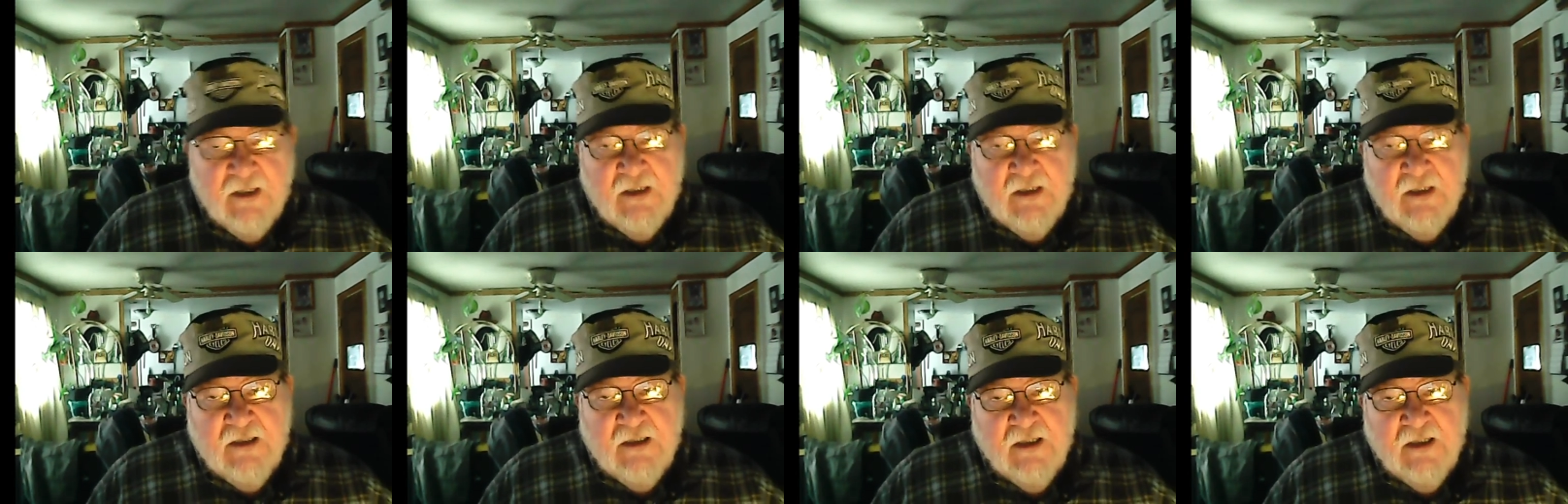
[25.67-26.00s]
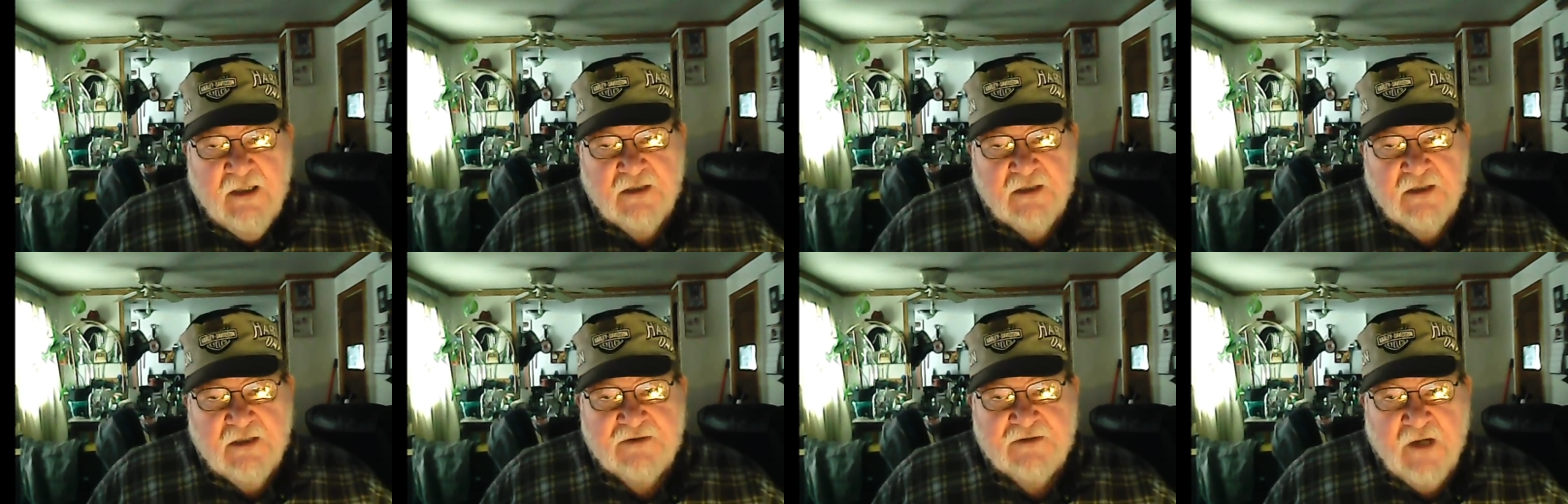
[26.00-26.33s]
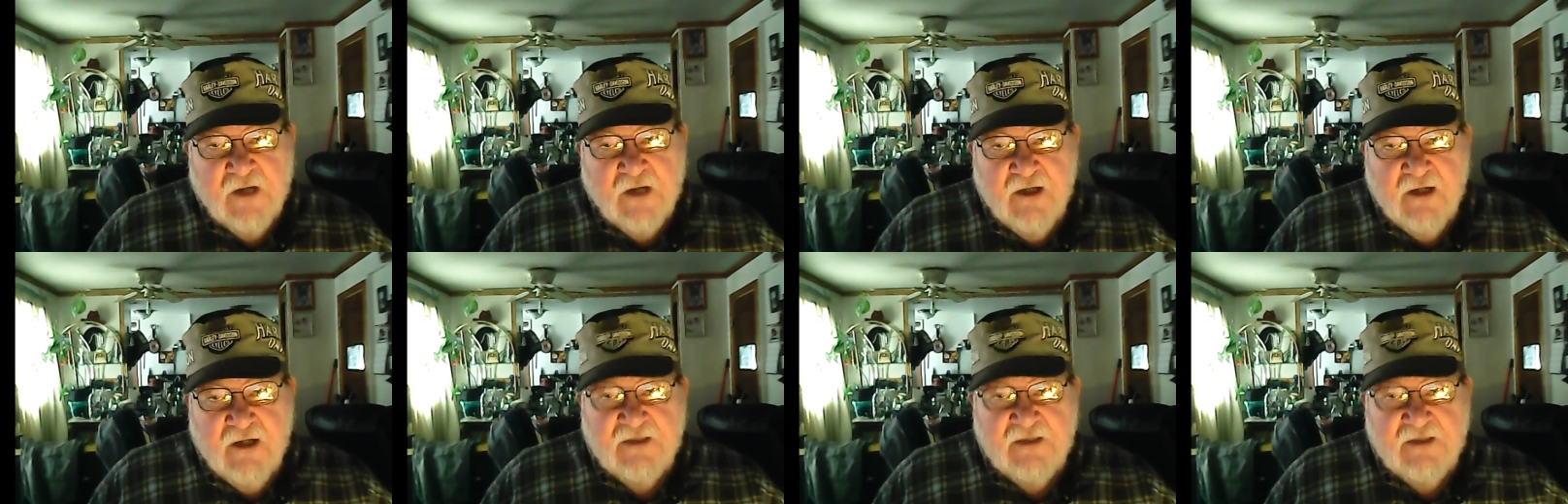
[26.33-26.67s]
Uh,
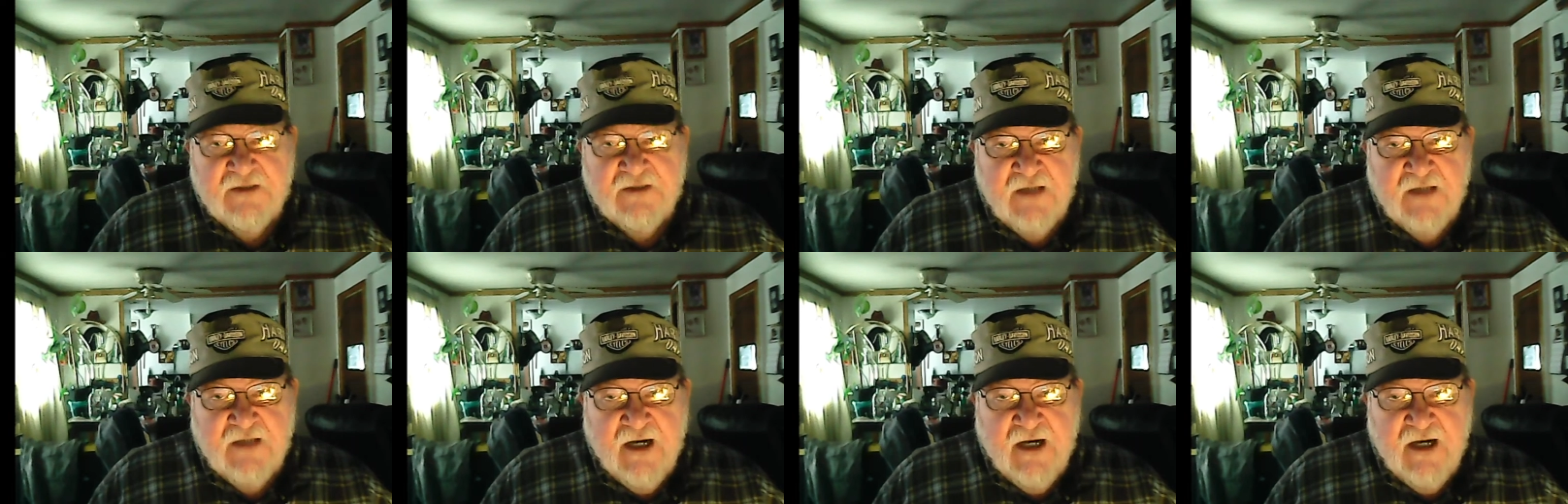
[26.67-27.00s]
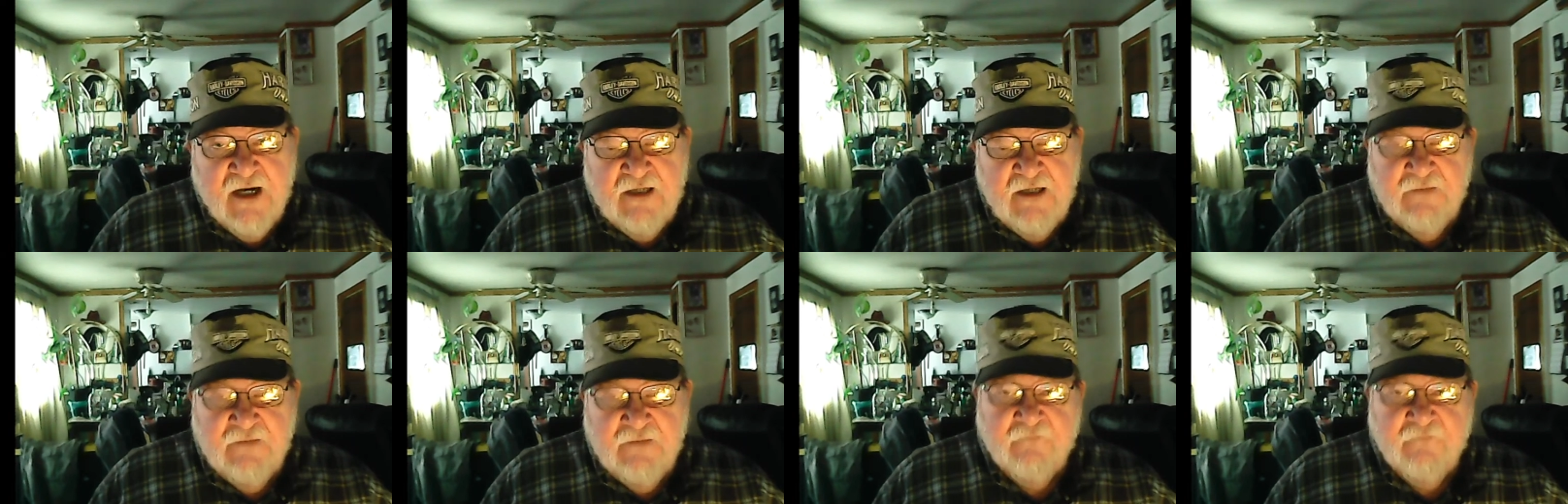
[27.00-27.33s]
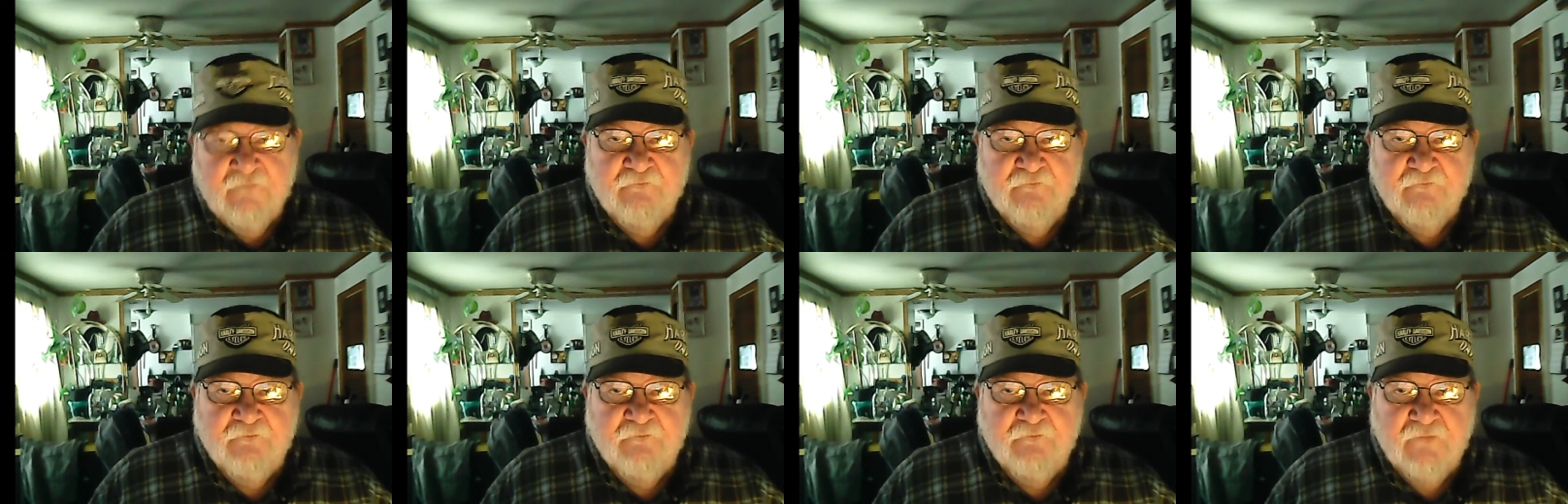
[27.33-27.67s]
starting tonight
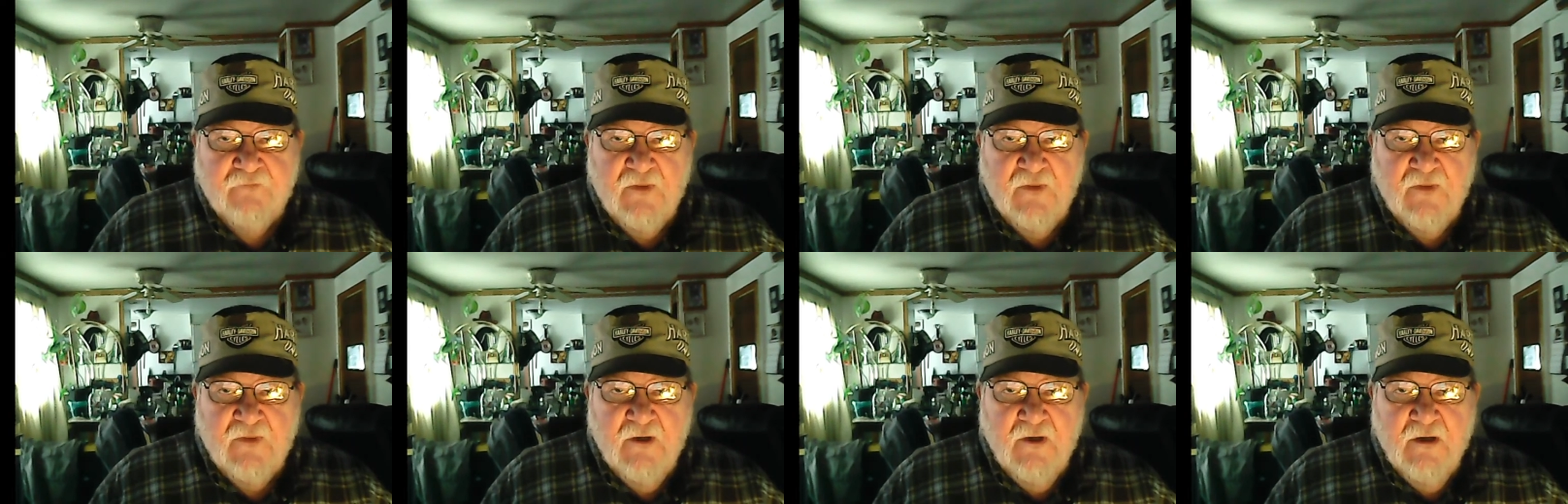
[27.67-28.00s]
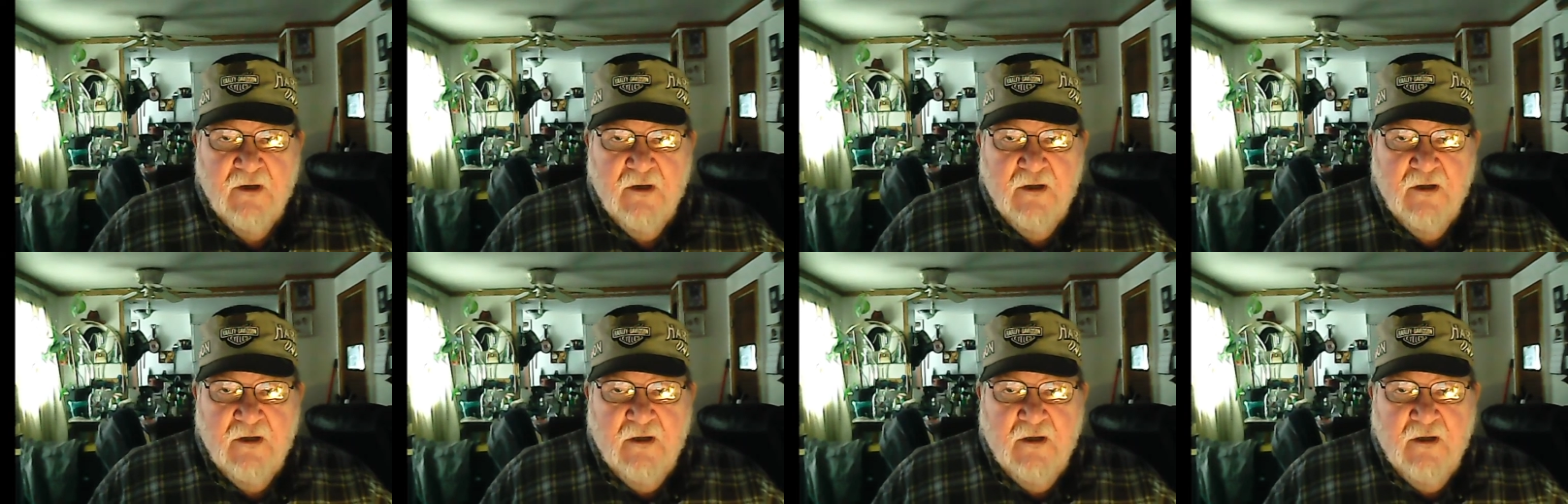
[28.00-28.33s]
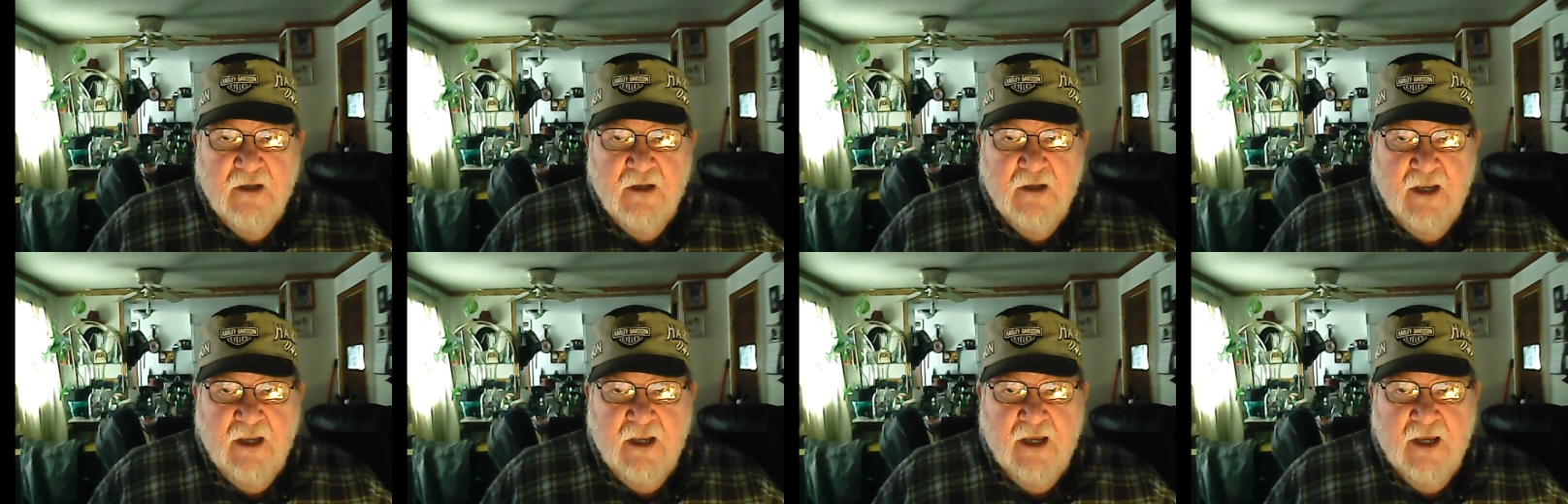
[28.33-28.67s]

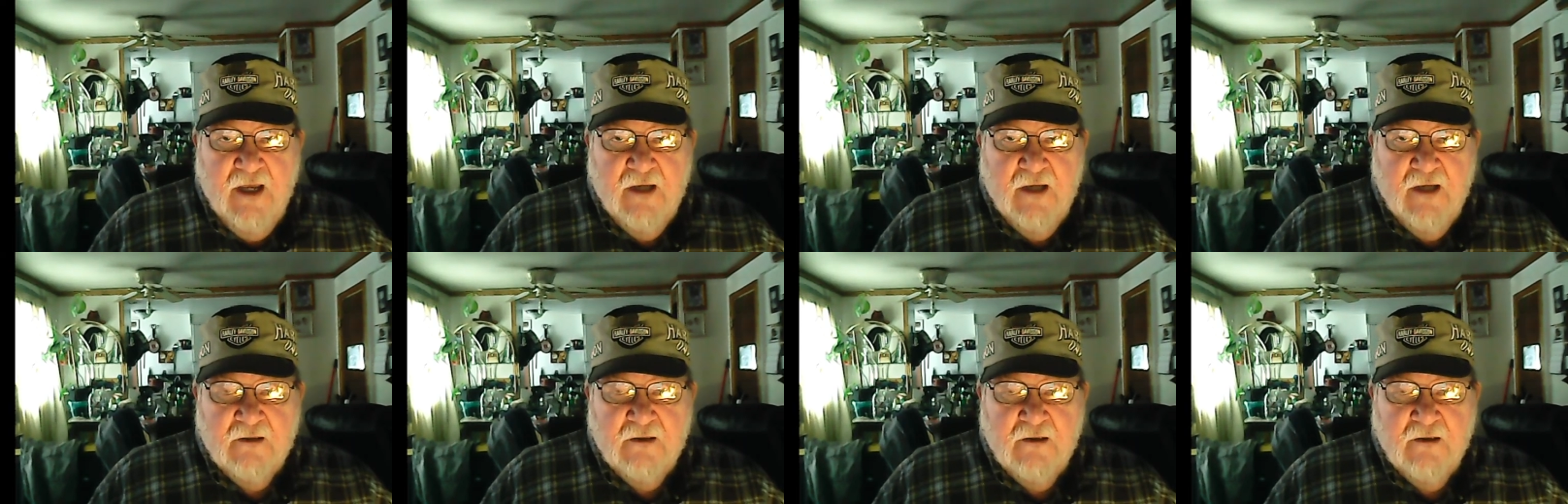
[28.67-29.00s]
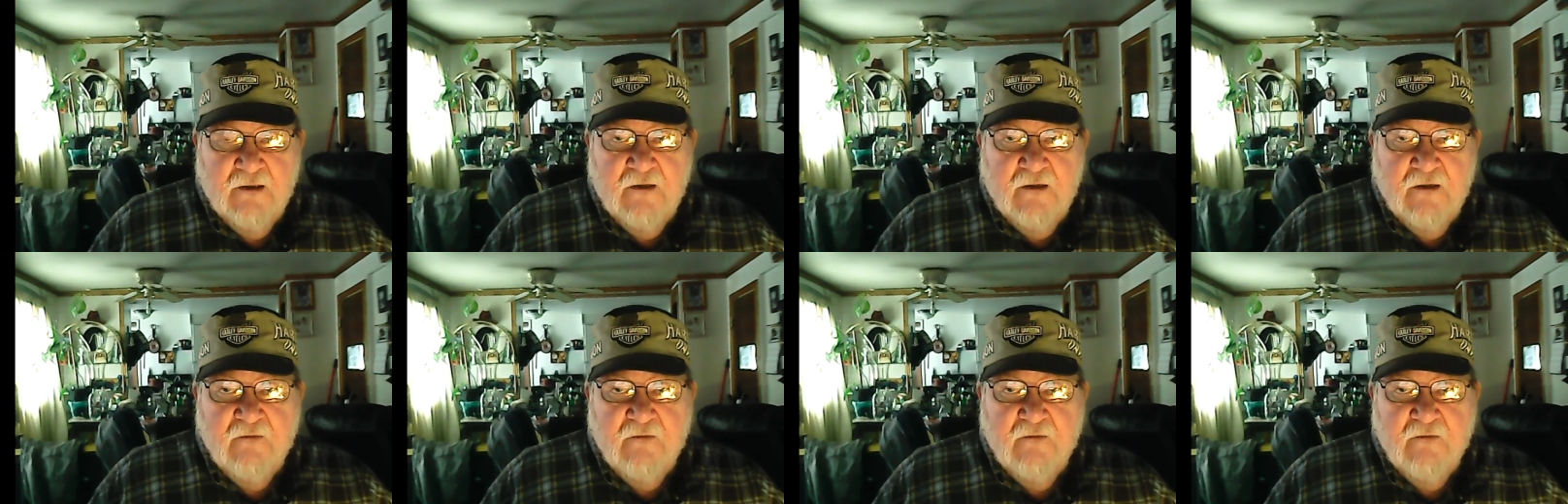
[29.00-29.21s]
at uh,